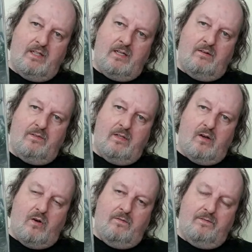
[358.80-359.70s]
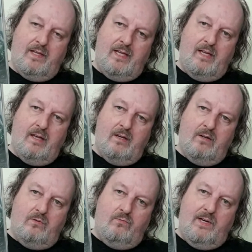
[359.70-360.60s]
cover of the
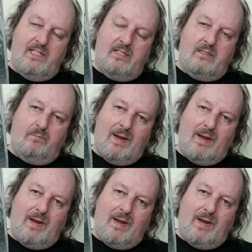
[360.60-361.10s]
recent